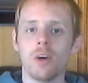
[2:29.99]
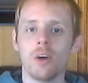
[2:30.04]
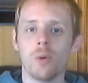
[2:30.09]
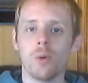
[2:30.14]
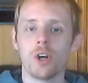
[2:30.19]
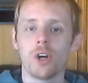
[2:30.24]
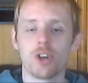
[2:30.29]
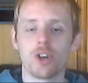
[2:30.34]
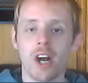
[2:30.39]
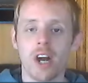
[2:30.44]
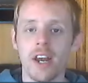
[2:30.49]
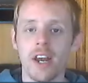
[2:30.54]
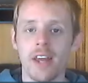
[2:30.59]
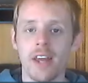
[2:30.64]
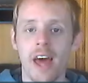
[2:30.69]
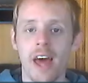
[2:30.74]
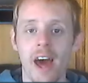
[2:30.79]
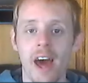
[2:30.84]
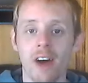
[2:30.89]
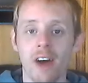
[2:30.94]
We traded
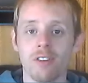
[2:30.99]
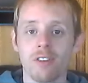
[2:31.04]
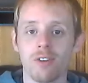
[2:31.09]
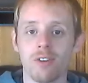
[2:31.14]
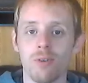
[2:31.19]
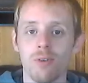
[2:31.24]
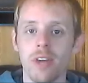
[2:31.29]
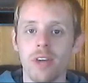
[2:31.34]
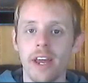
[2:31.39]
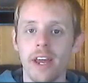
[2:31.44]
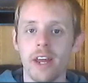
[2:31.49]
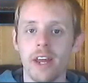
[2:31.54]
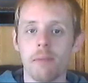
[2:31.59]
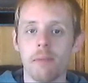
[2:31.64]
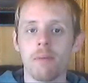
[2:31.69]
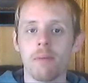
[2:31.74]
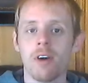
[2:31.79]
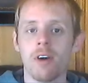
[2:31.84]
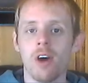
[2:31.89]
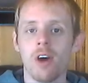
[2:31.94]
the house to get
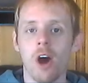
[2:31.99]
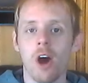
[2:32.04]
him.